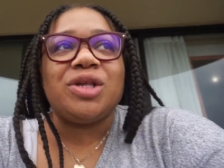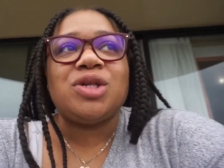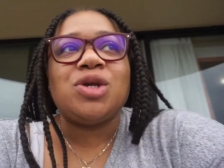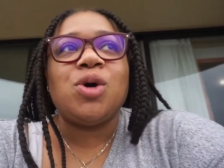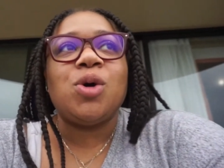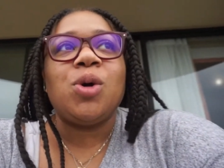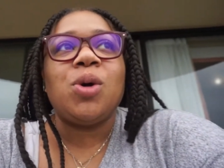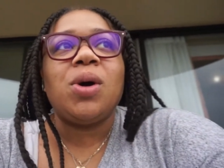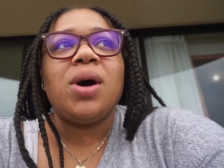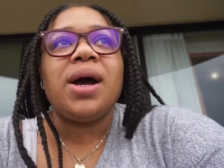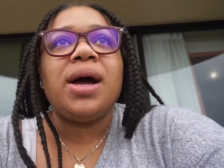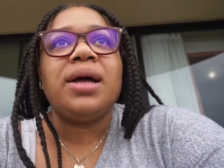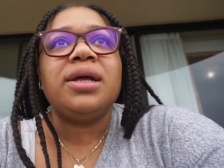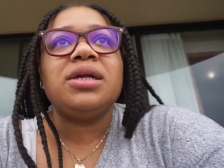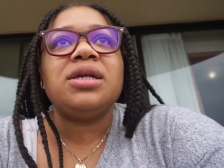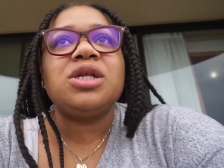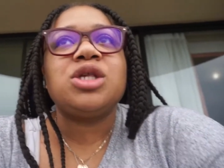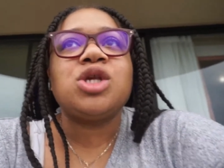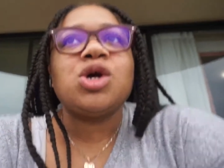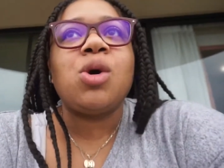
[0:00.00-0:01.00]
So
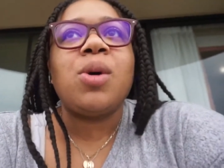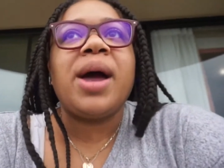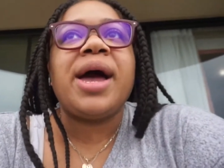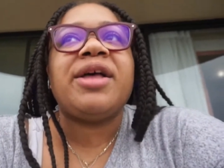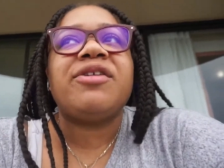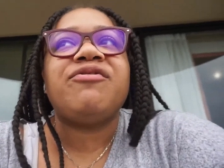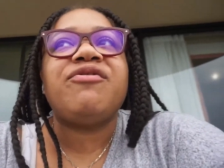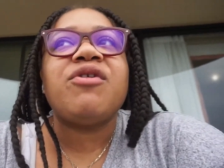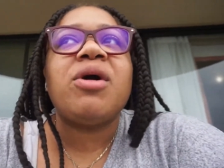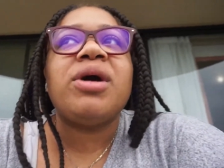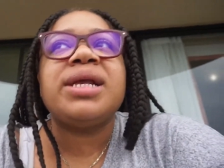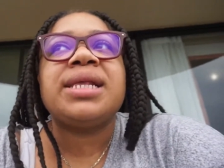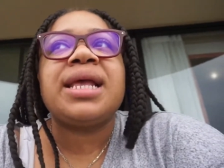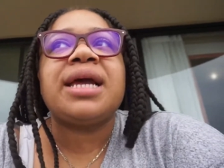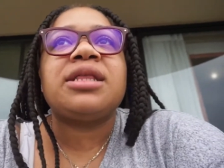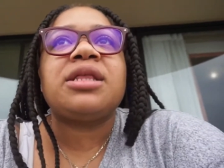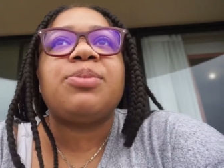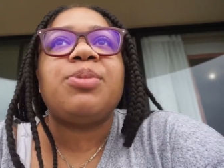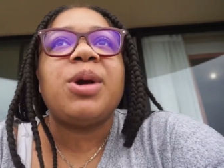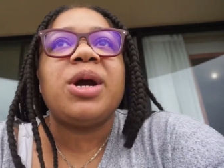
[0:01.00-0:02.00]
as far as
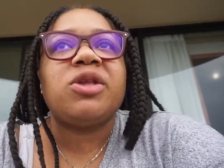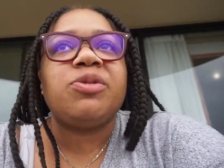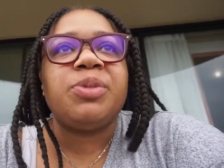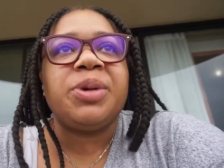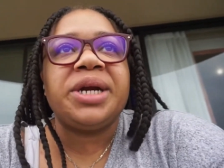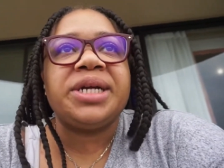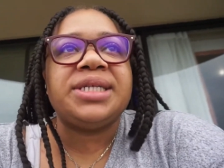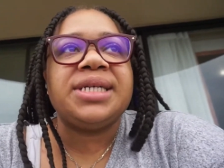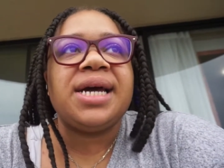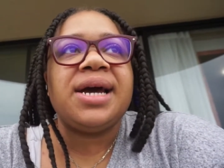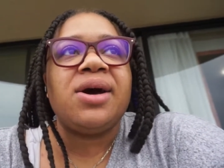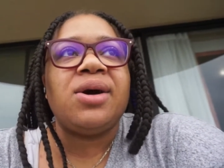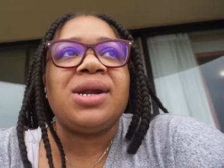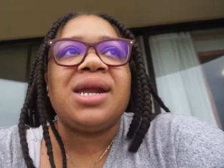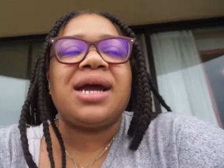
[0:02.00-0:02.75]
like the price breakdown,